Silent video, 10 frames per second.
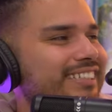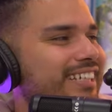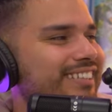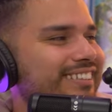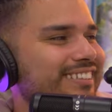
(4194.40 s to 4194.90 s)
because
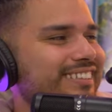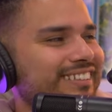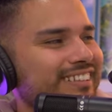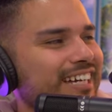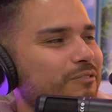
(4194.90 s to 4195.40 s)
then
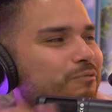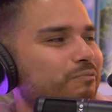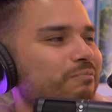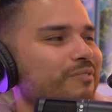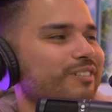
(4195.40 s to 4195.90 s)
that's
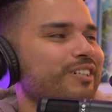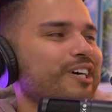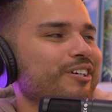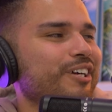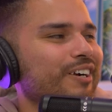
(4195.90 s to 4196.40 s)
you
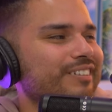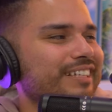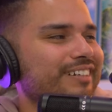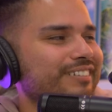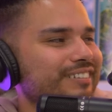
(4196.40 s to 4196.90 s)
know, girls
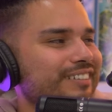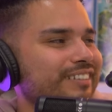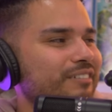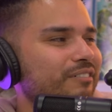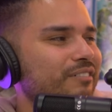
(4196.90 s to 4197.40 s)
now.
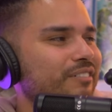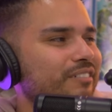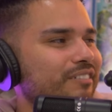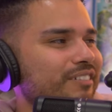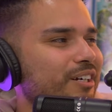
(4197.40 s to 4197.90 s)
Yeah, you can't.